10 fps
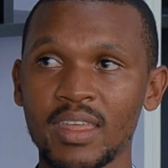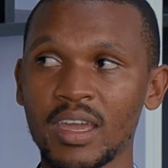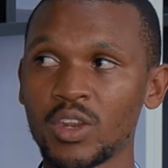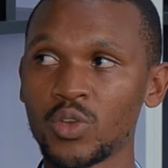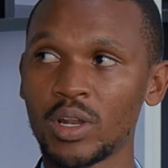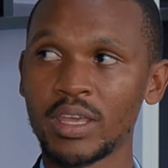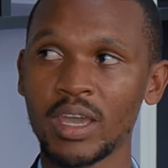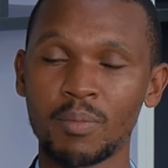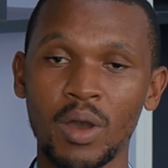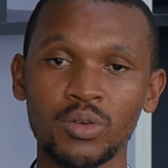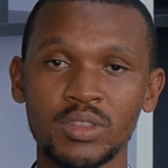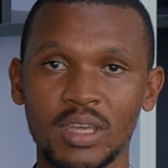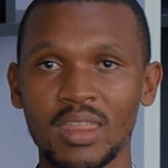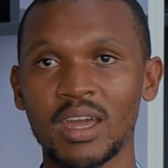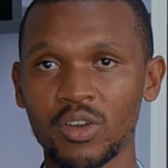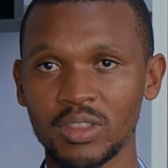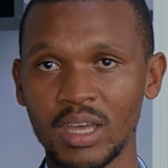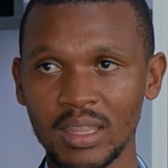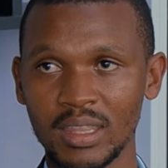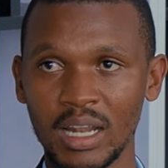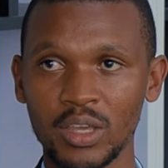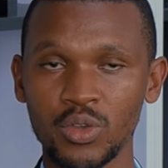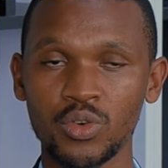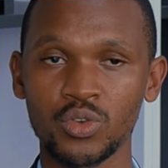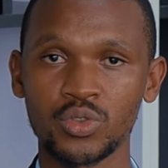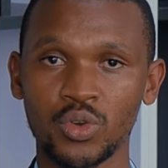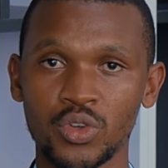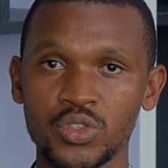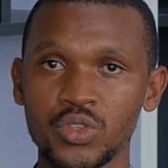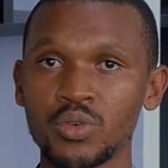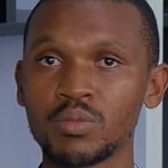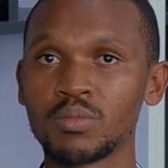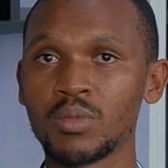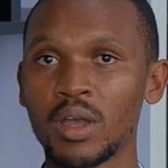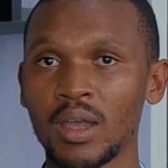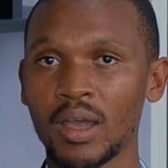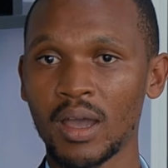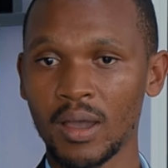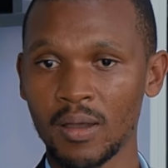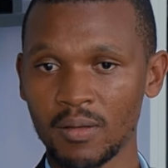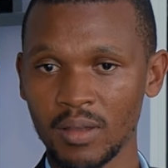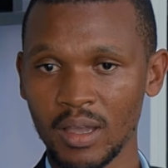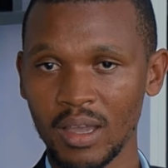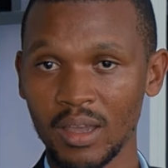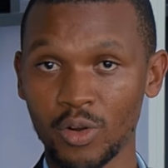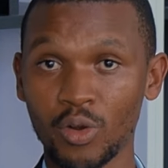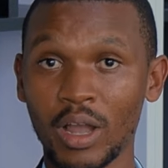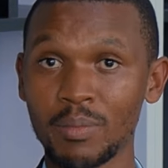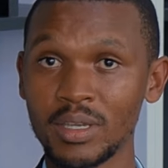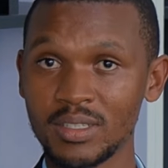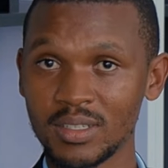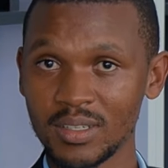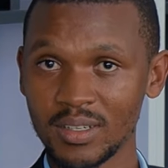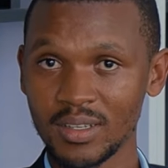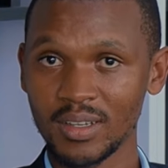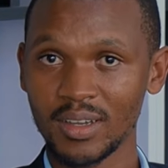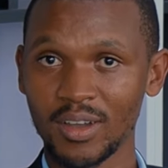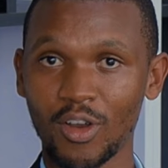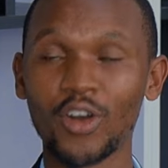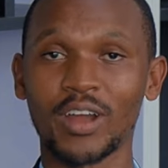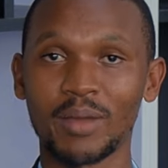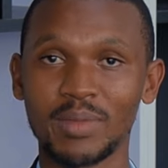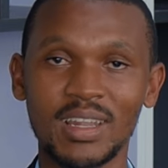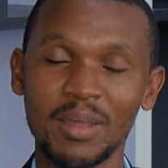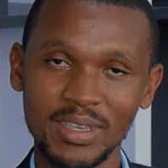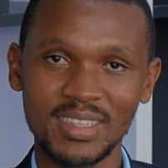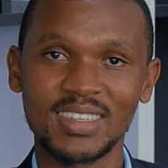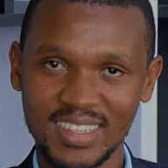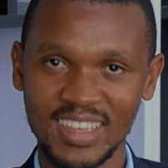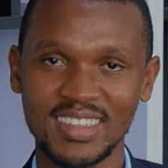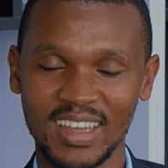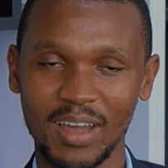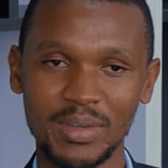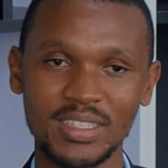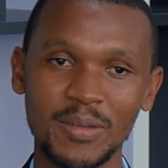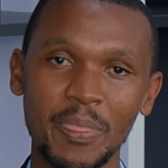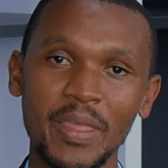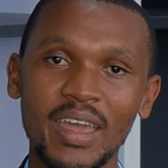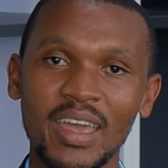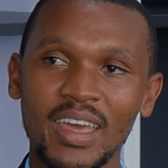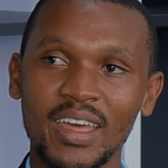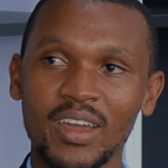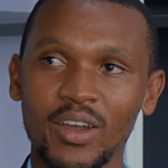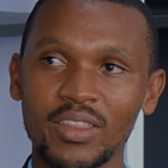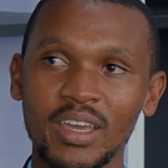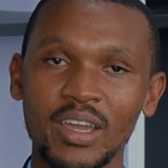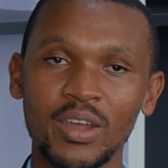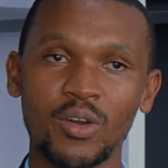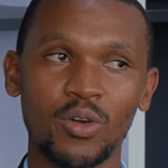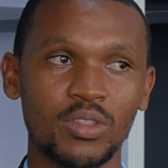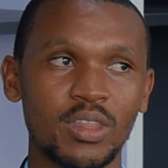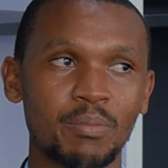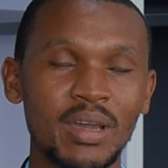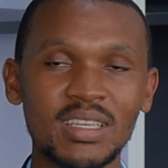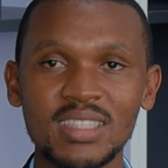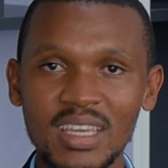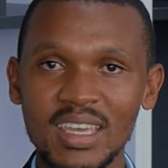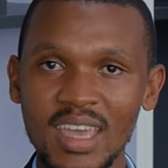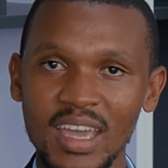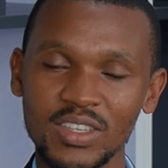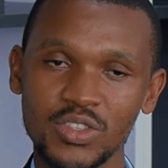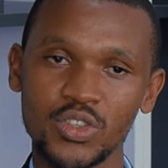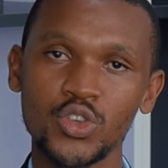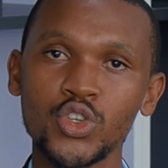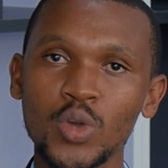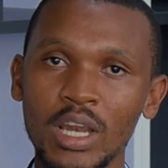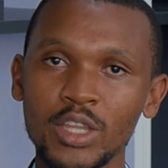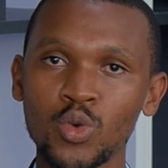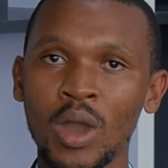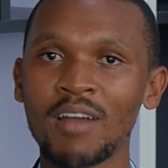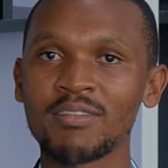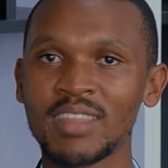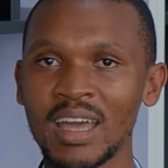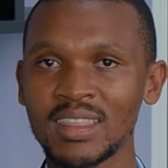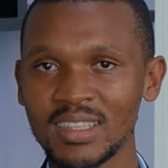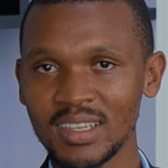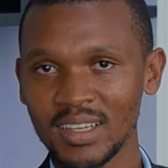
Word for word: then you'll hear about either doctor telling you not to consume uh, raw cabbage, raw or cabbage. Let me say cabbage. Mm -hmm. The the best thing here is usually to have that